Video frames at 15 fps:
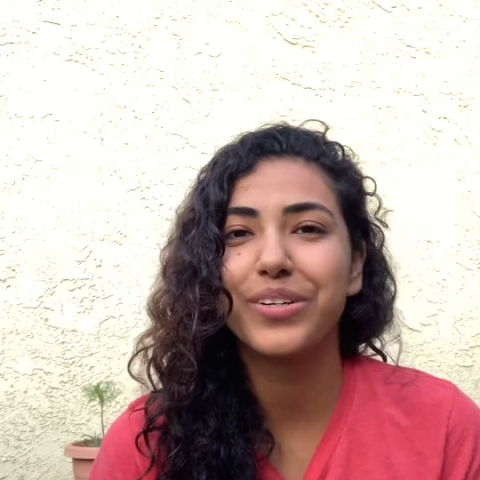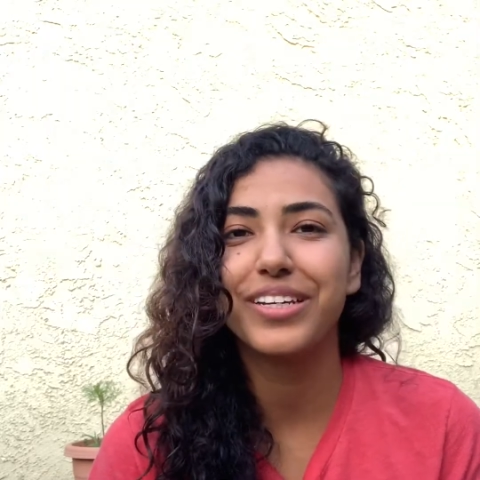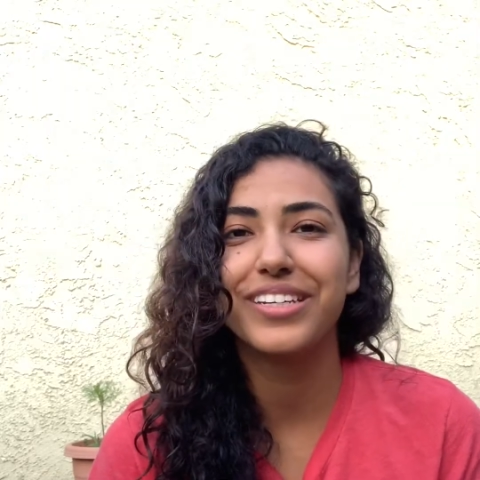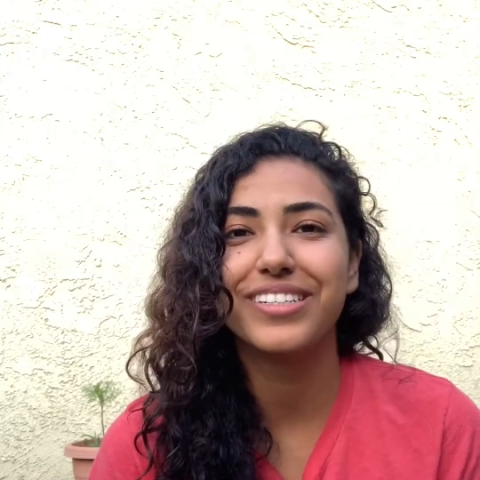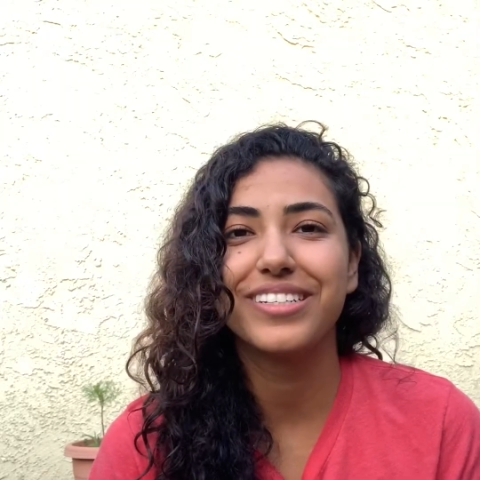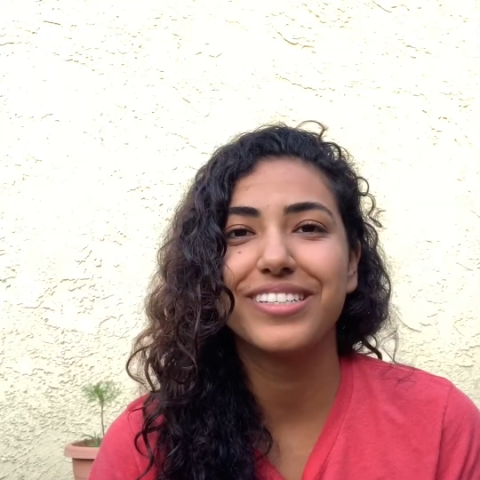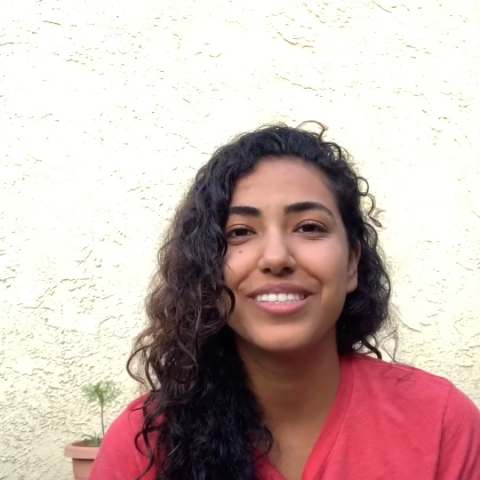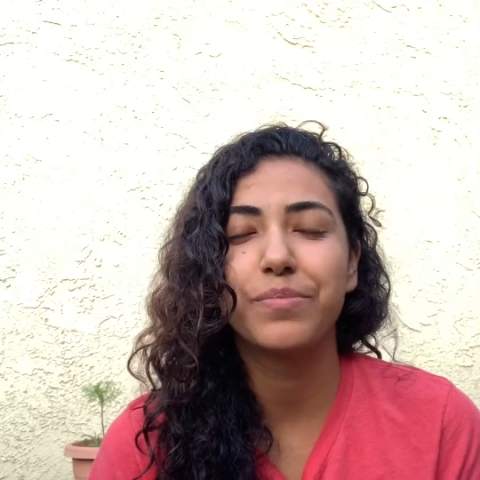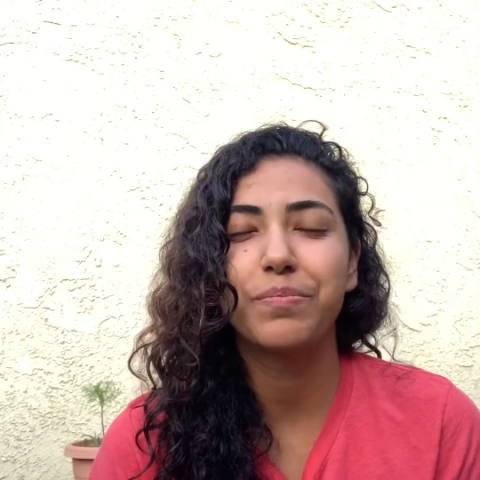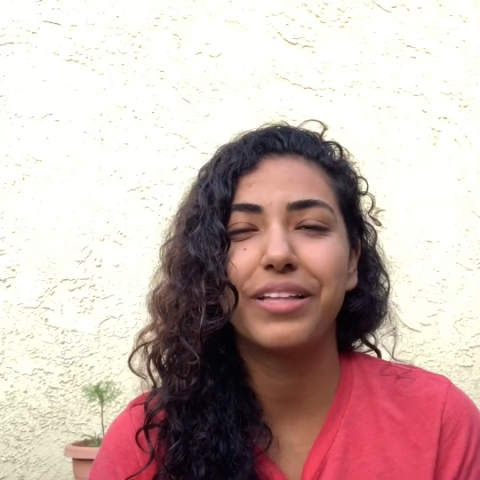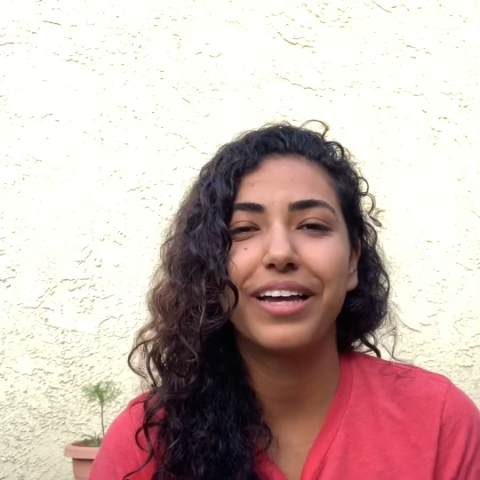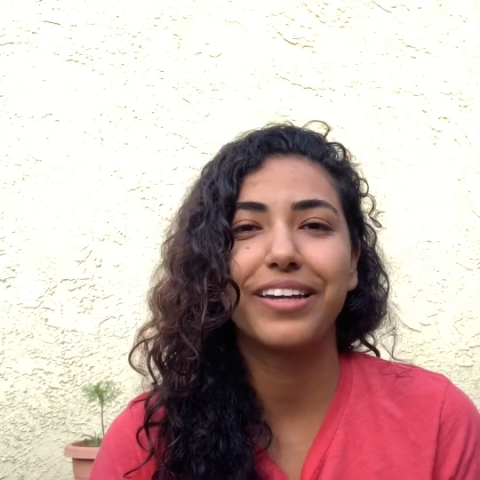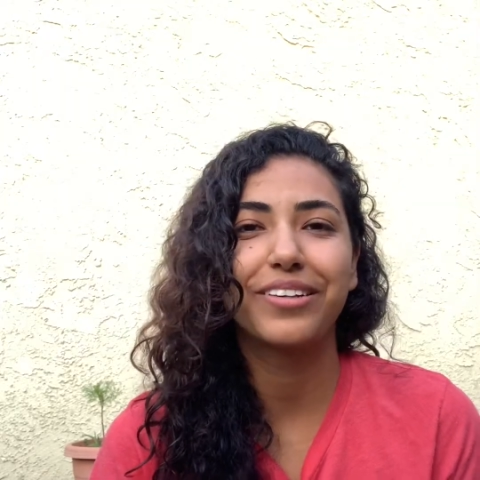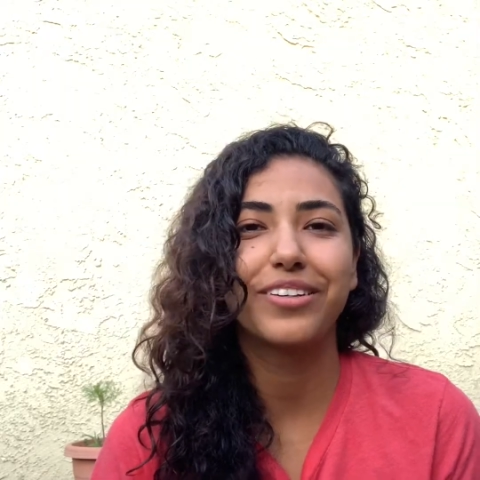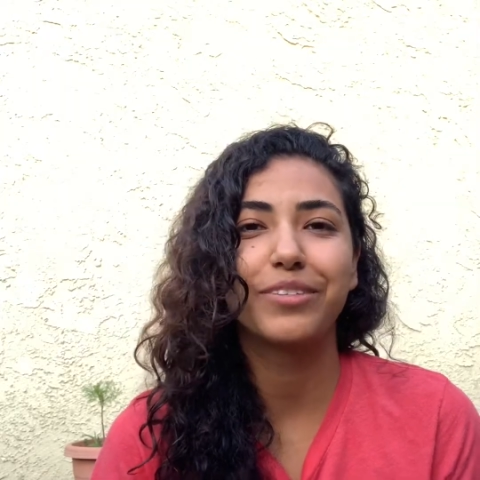is
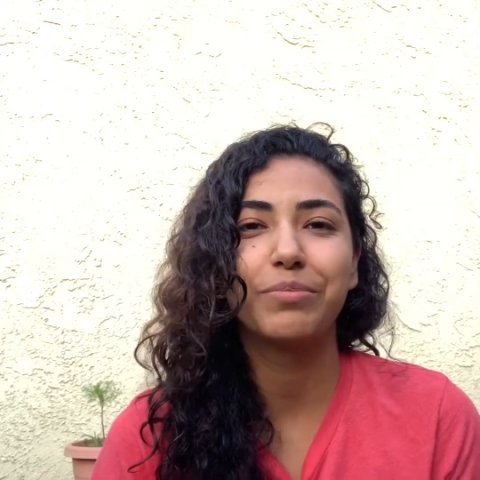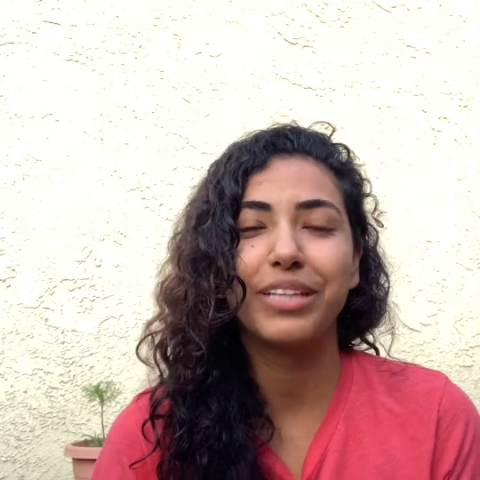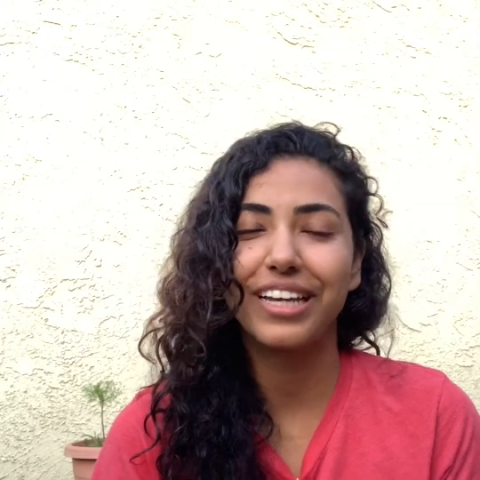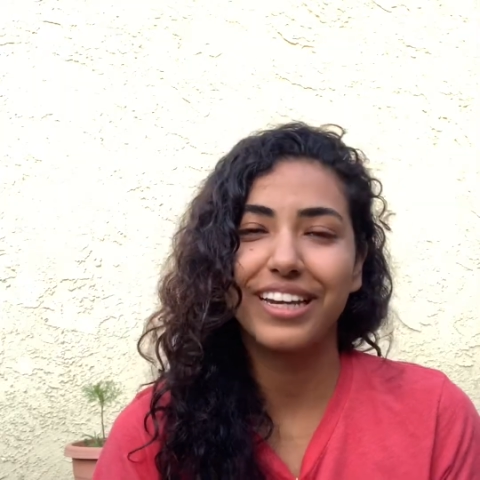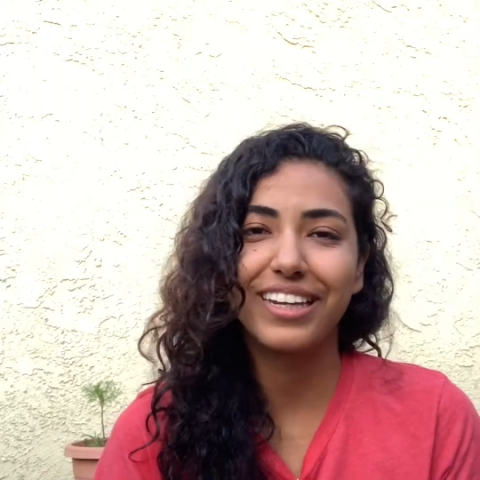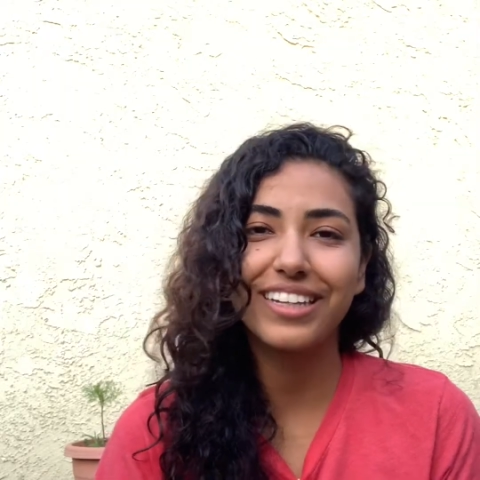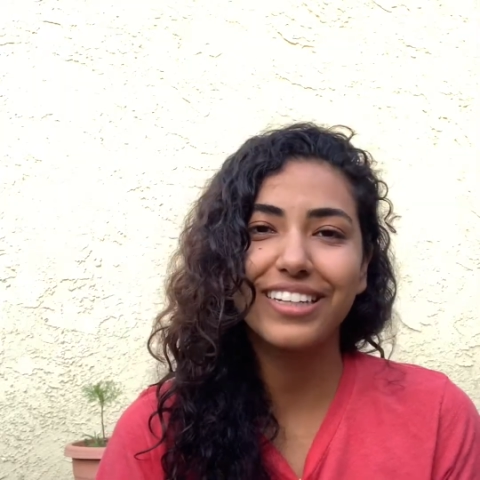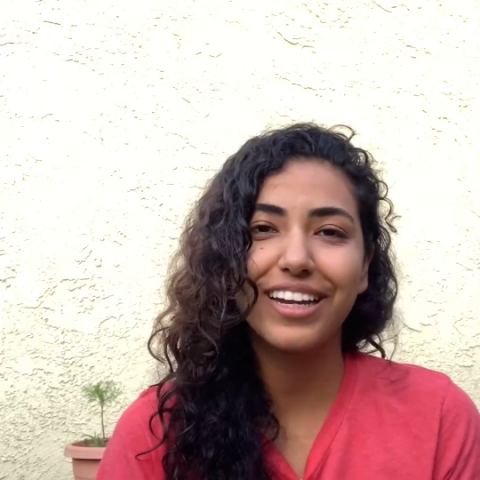planning on applying.